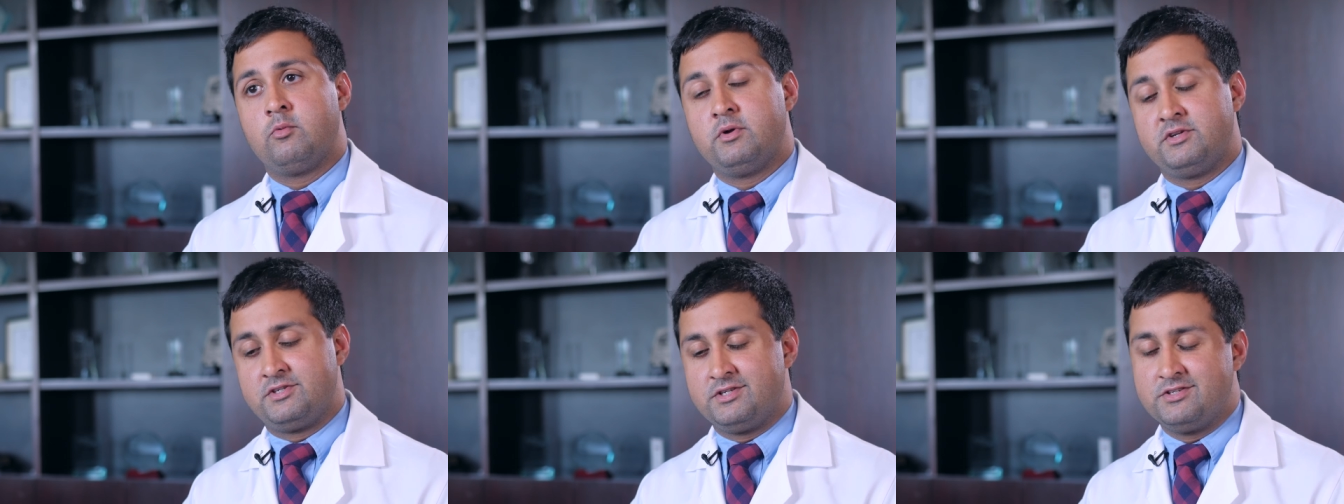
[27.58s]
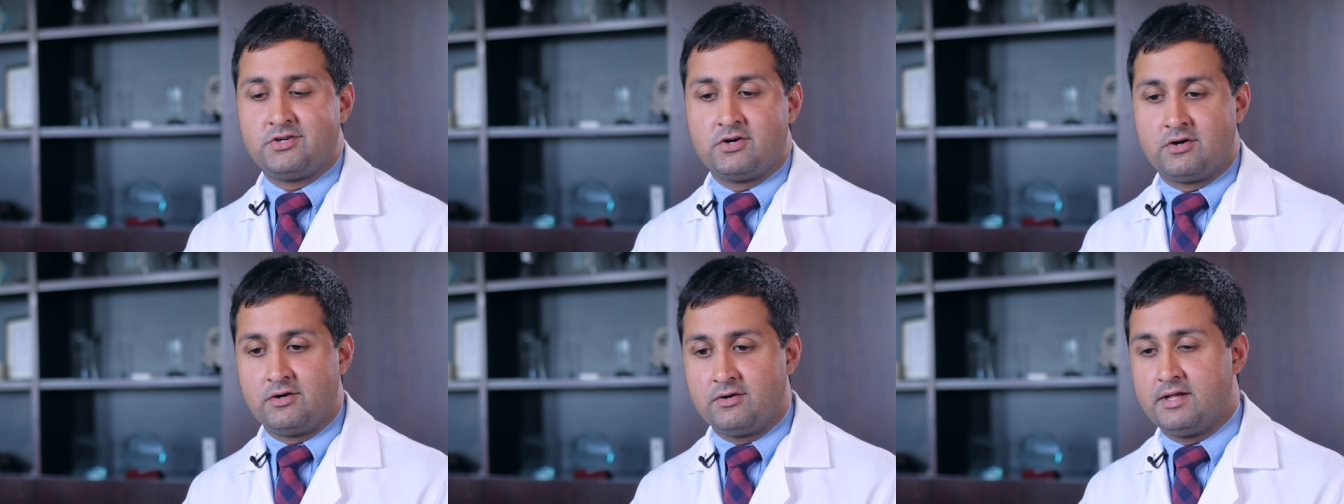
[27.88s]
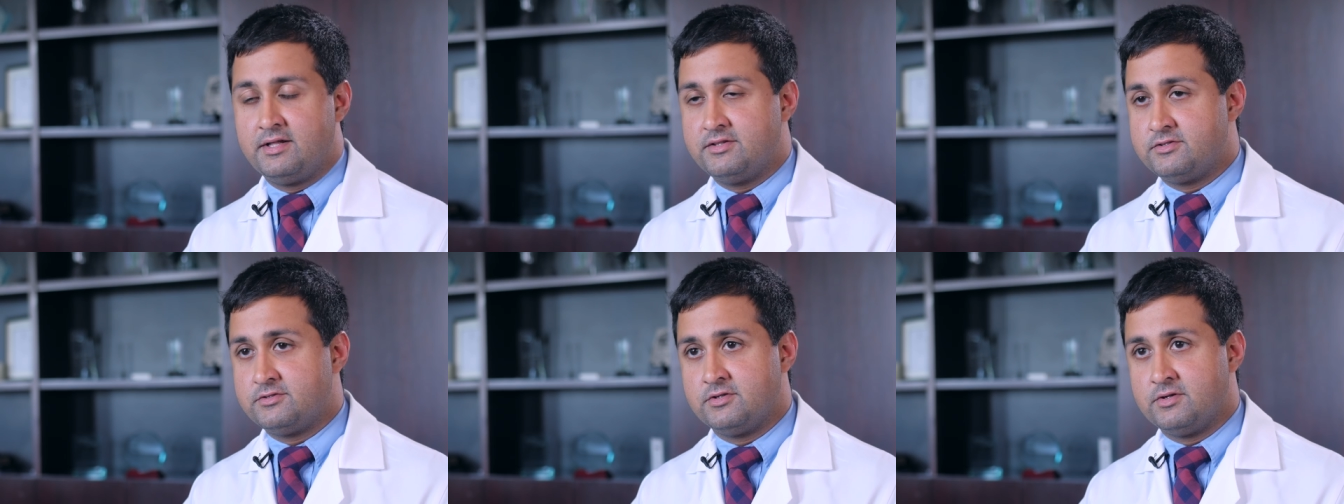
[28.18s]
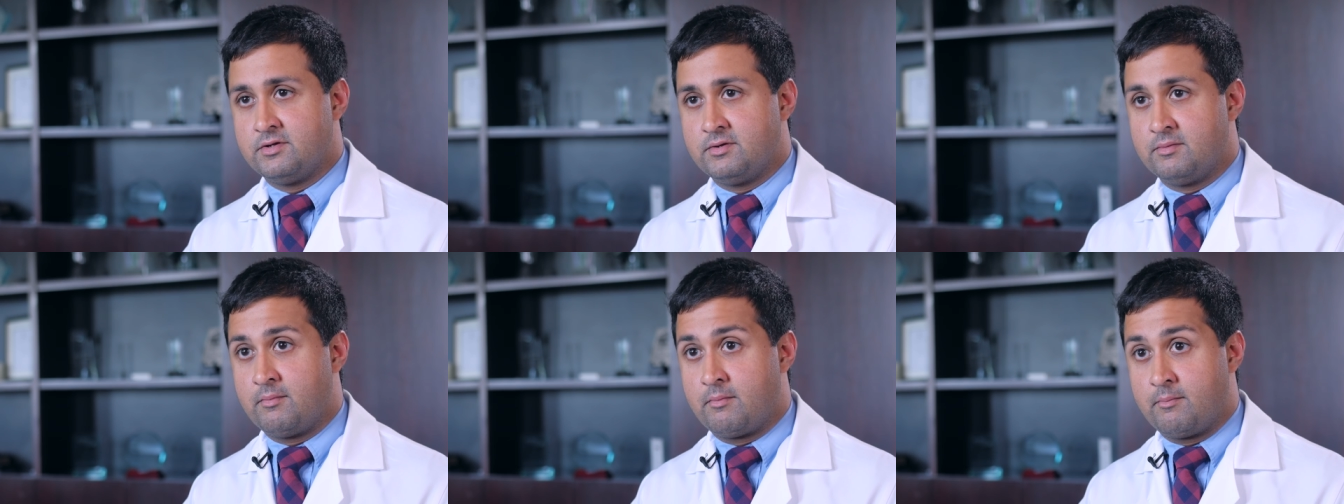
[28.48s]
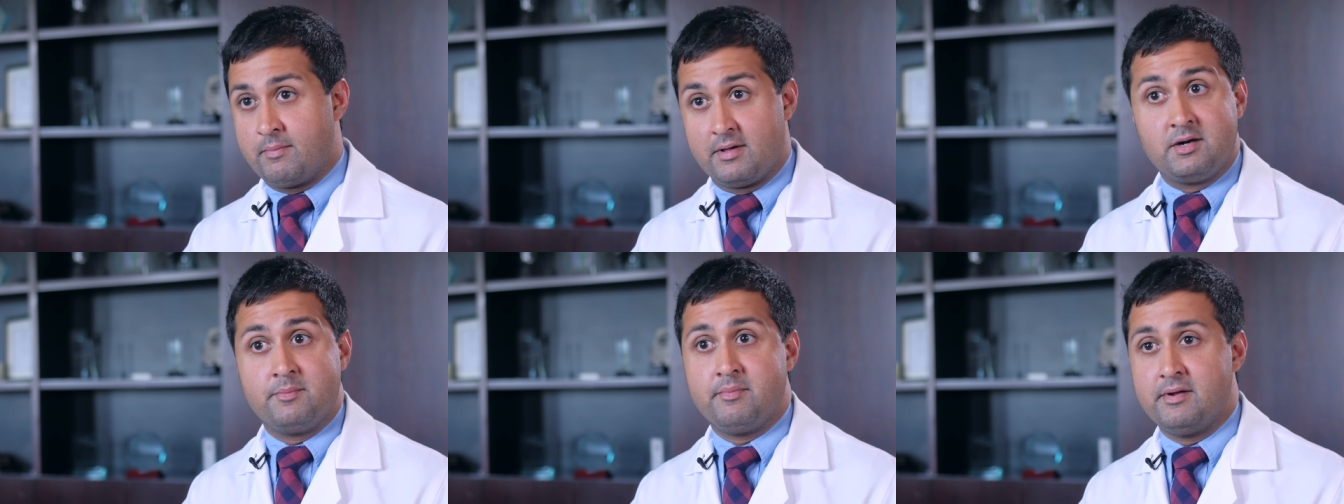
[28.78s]
which in turn leads to
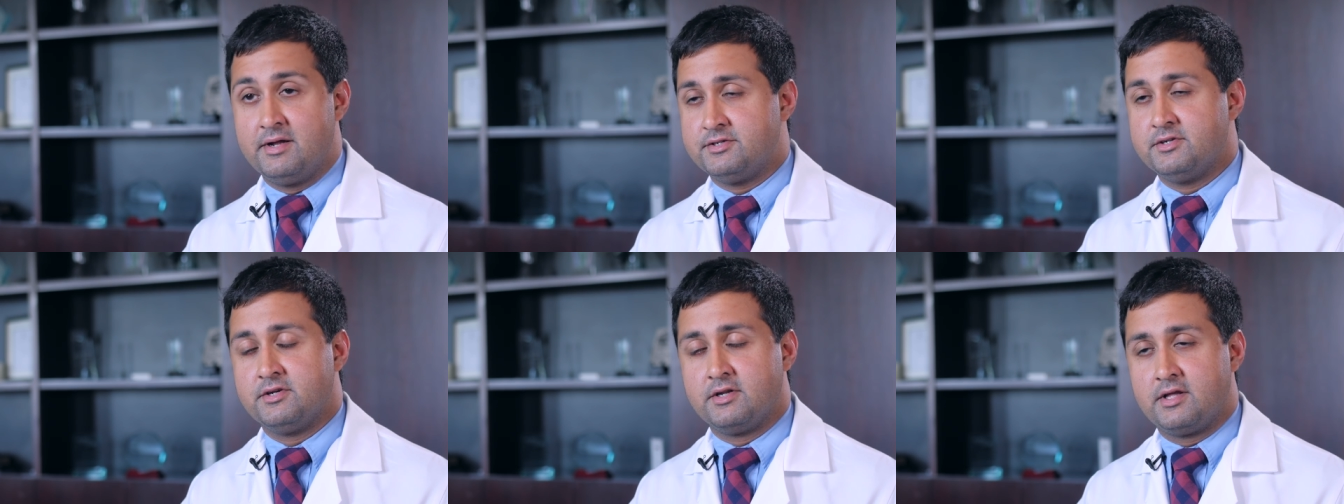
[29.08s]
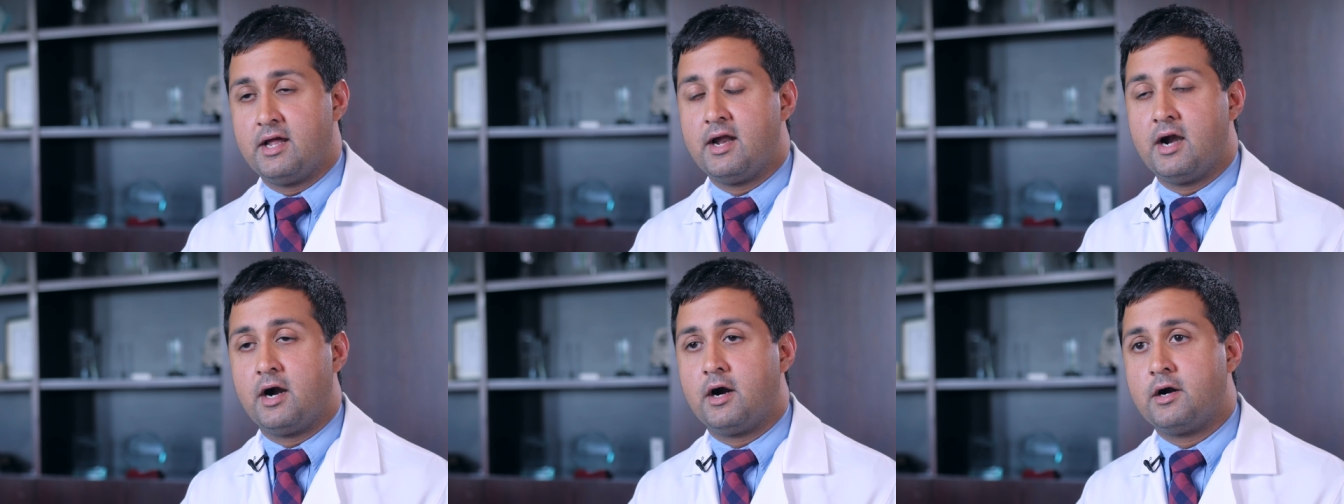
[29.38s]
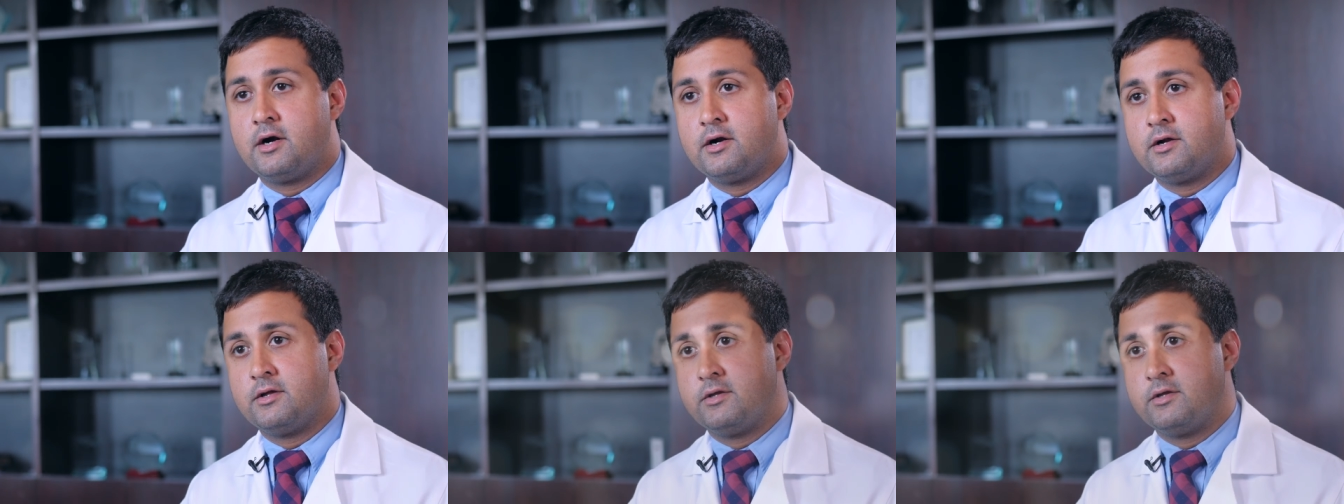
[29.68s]
better patient care.